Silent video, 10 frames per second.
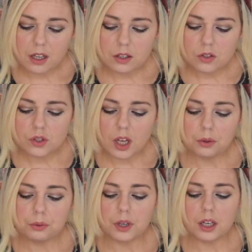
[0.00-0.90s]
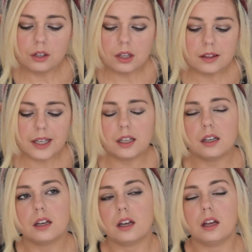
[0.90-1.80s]
So another
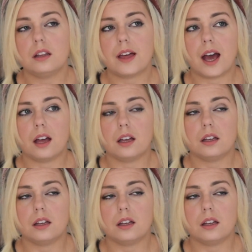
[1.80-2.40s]
thing that